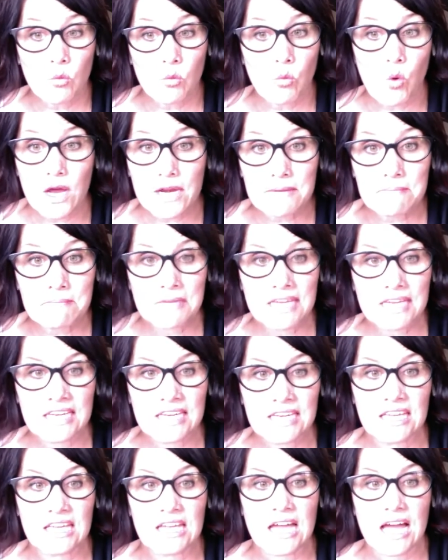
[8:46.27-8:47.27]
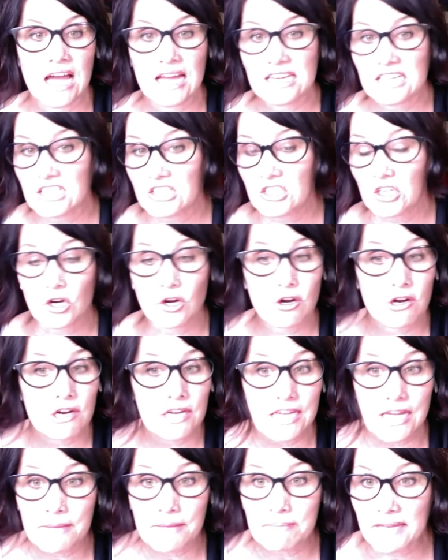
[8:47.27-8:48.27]
1 meaning I need to
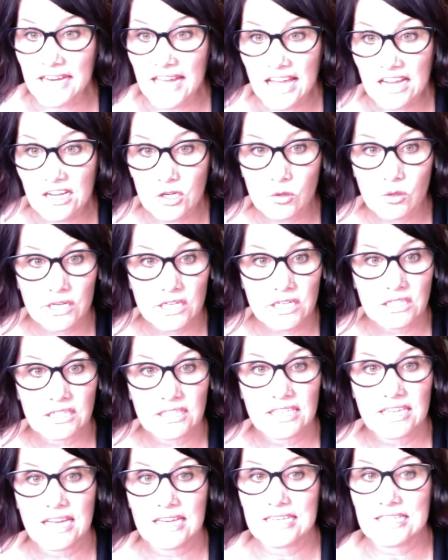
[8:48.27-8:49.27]
hurry up and act quickly.